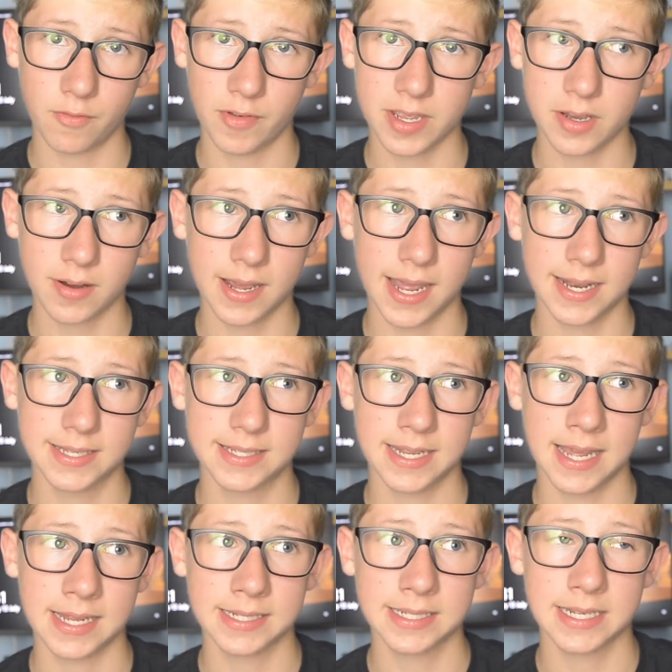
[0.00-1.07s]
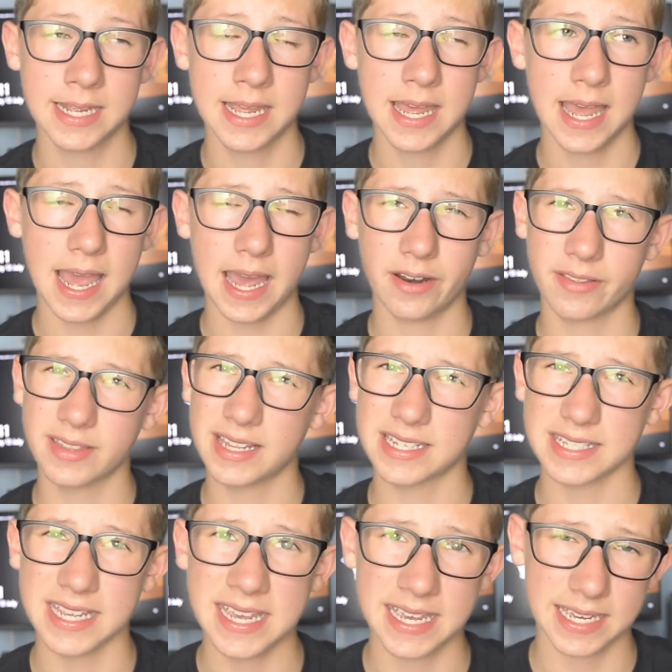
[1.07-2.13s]
a VR headset, and I think
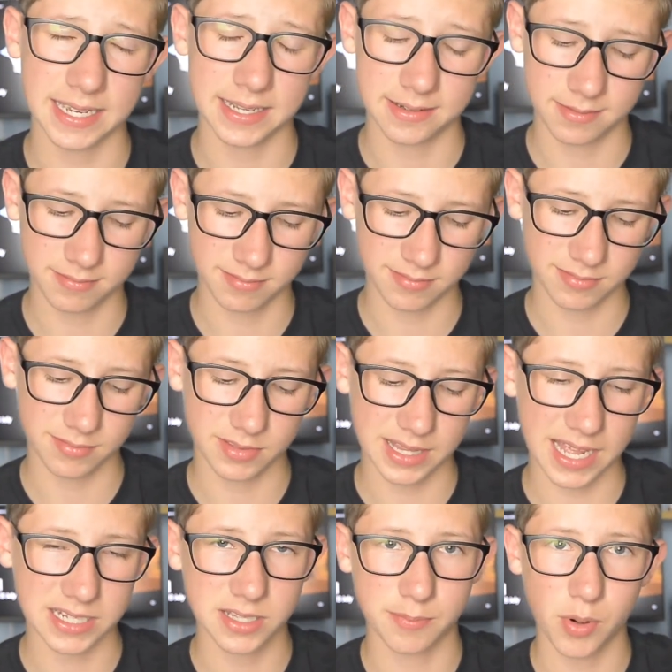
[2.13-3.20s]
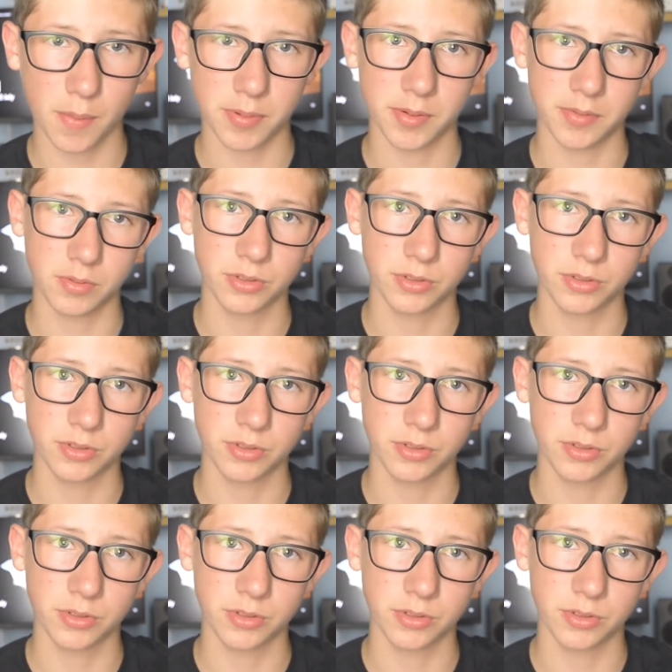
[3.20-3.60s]
that's it, and that's the problem.